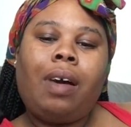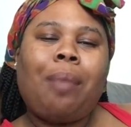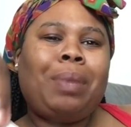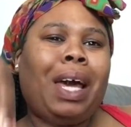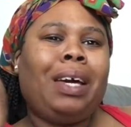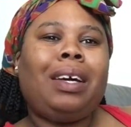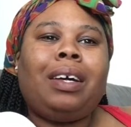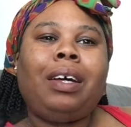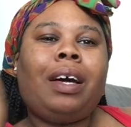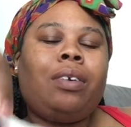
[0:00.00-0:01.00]
I'm like,
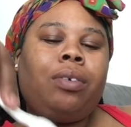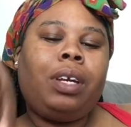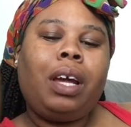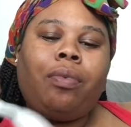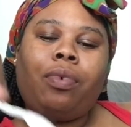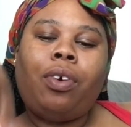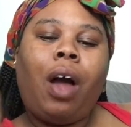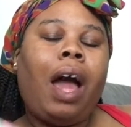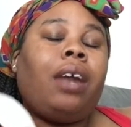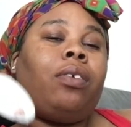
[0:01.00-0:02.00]
couldn't they record?
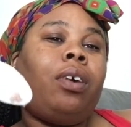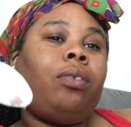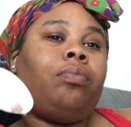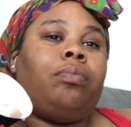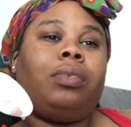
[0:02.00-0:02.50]
I don't know.